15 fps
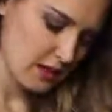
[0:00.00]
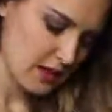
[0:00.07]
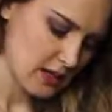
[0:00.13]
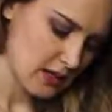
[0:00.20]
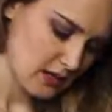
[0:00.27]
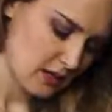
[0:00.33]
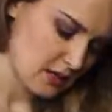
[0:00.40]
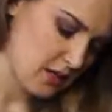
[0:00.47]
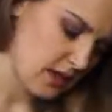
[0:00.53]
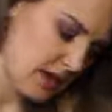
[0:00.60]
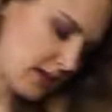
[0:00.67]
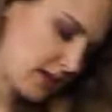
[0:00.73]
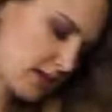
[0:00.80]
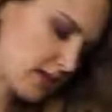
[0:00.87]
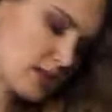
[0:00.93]
And you
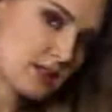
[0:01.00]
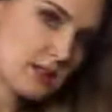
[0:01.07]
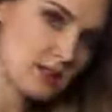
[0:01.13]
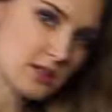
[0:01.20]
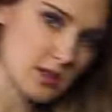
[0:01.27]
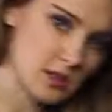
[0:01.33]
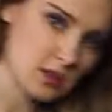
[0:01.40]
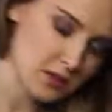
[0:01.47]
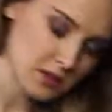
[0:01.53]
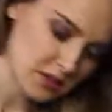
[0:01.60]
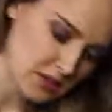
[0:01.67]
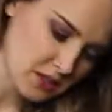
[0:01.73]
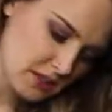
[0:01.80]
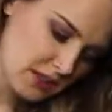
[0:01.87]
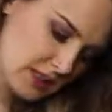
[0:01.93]
guys, this is so,
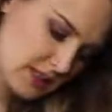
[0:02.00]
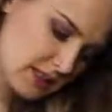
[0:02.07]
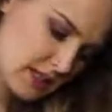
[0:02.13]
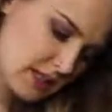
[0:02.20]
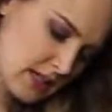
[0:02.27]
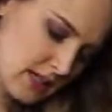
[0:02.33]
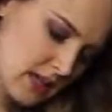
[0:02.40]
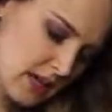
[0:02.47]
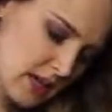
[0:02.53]
so easy.